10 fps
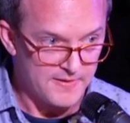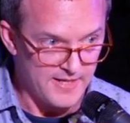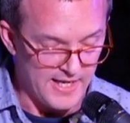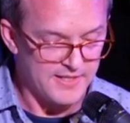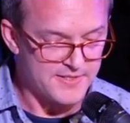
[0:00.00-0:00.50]

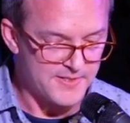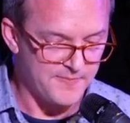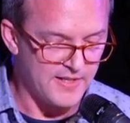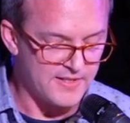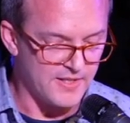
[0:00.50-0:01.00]
Next,
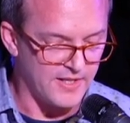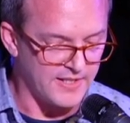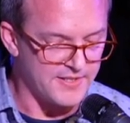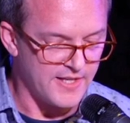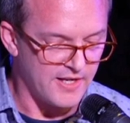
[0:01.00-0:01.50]
it dug
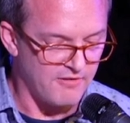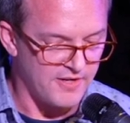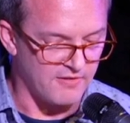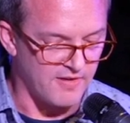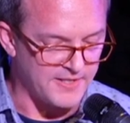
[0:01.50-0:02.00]
into their
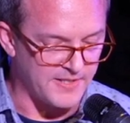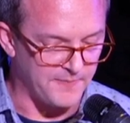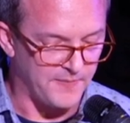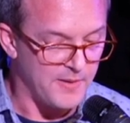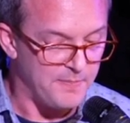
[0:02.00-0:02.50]
credit
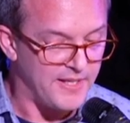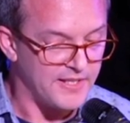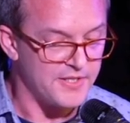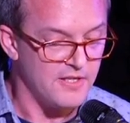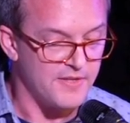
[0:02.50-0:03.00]
rating and
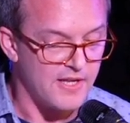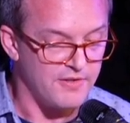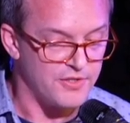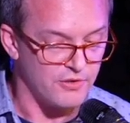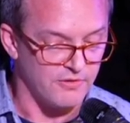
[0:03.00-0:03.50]
picked over
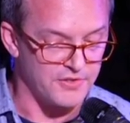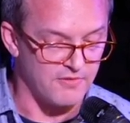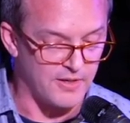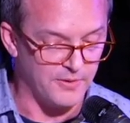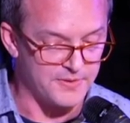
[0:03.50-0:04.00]
their insurance
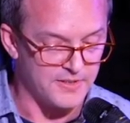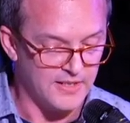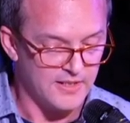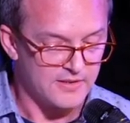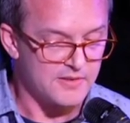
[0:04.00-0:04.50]
records.
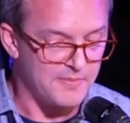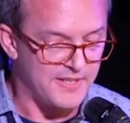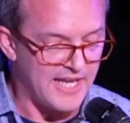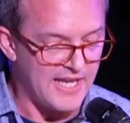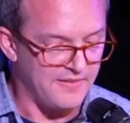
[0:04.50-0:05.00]

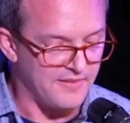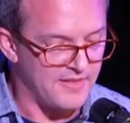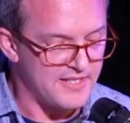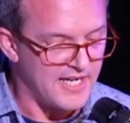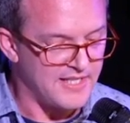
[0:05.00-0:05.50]
But again,
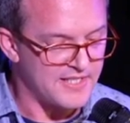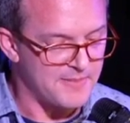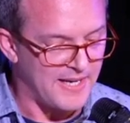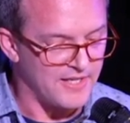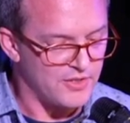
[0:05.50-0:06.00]
the data
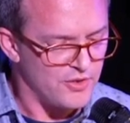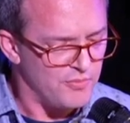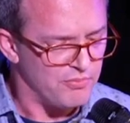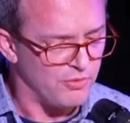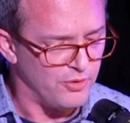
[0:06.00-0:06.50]
spanned
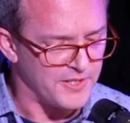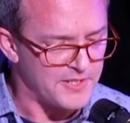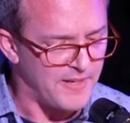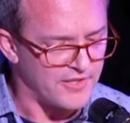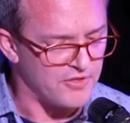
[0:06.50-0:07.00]
too broad a
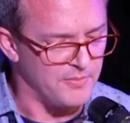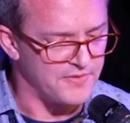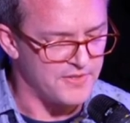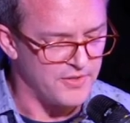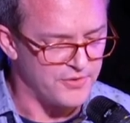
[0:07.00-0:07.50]
spectrum
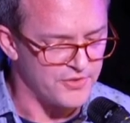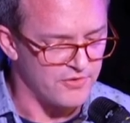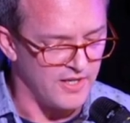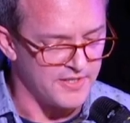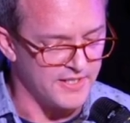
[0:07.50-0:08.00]
of social
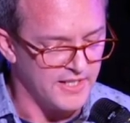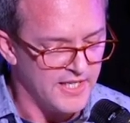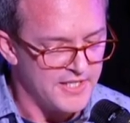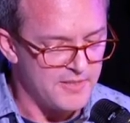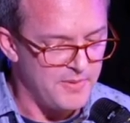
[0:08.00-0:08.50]
strata
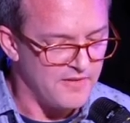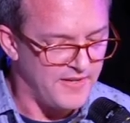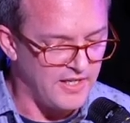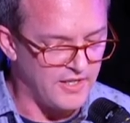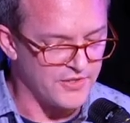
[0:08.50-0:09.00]
to be of
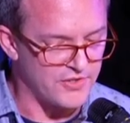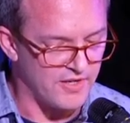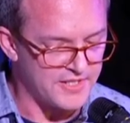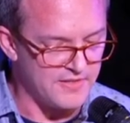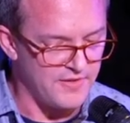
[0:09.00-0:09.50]
any
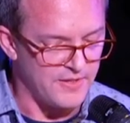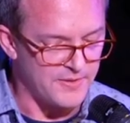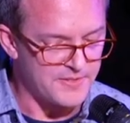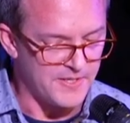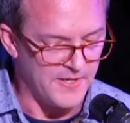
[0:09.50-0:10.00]
constructive
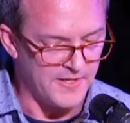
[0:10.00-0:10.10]
use.